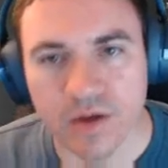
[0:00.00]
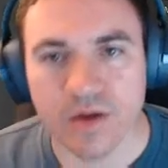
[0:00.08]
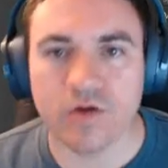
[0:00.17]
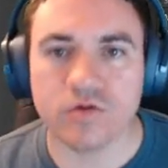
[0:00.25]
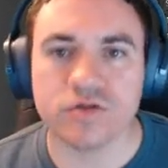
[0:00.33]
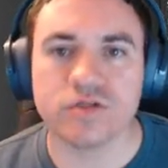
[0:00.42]

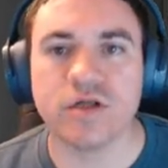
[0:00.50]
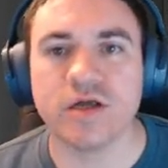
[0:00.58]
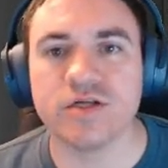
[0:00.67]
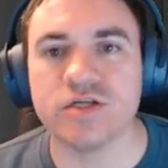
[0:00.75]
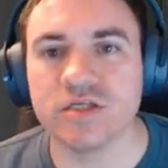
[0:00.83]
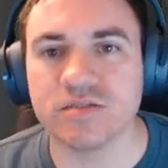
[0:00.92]
or
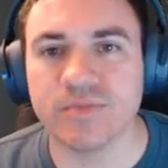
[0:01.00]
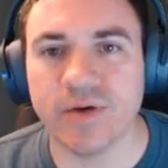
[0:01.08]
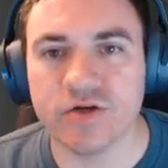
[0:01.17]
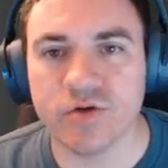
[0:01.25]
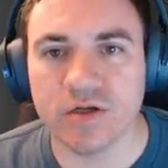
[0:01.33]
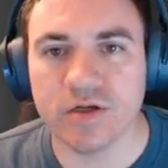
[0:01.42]
adjust my
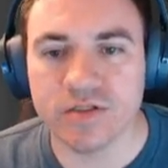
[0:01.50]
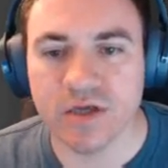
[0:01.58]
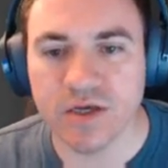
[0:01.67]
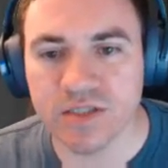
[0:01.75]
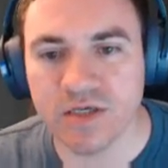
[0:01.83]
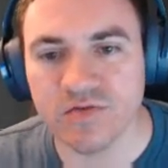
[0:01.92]
draw
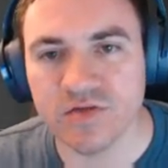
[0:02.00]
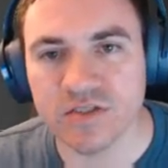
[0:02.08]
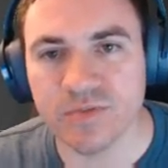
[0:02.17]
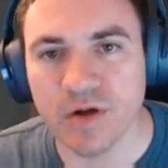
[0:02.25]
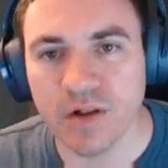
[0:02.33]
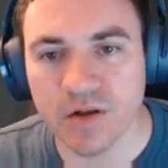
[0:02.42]
size even
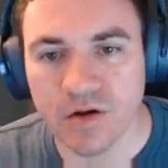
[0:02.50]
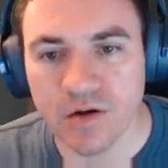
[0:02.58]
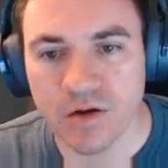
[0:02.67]
smaller,